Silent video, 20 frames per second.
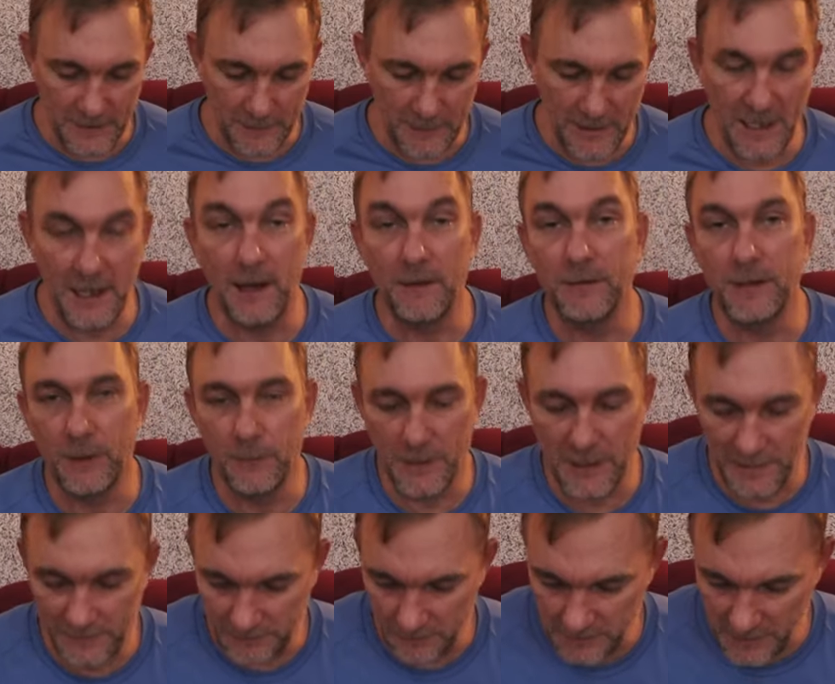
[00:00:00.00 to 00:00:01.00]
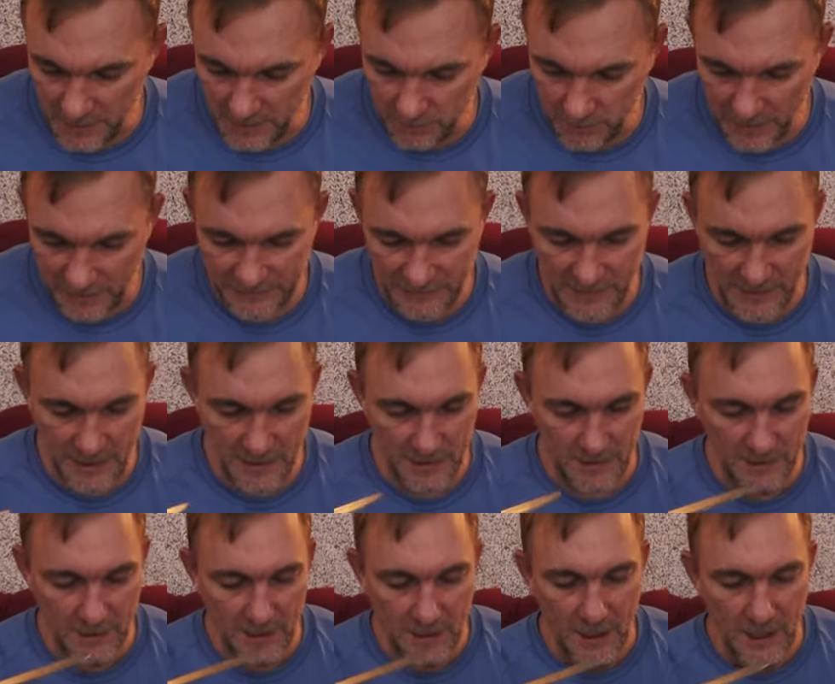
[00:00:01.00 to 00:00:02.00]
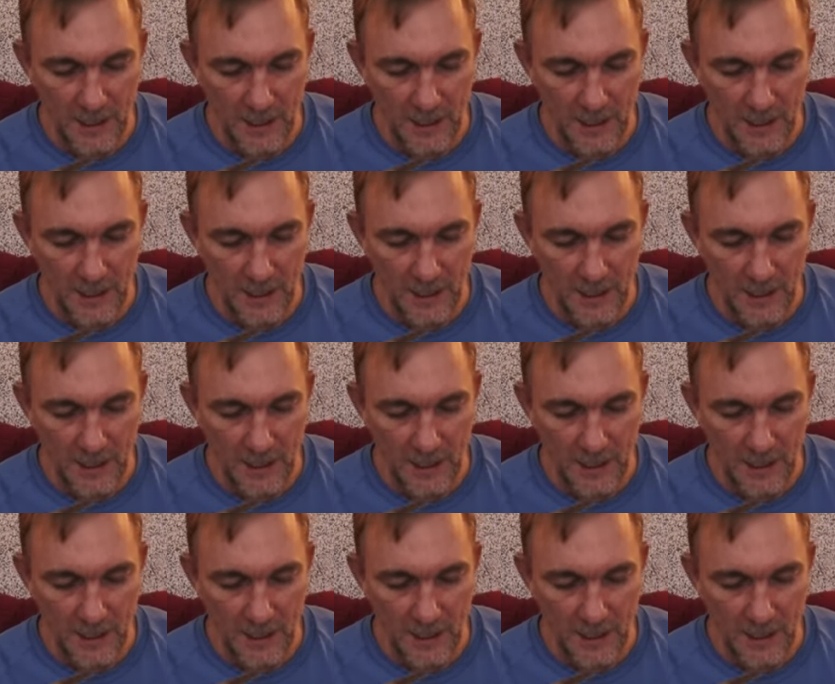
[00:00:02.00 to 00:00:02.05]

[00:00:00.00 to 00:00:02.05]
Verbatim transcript: thing we have here, we got some duck breast here.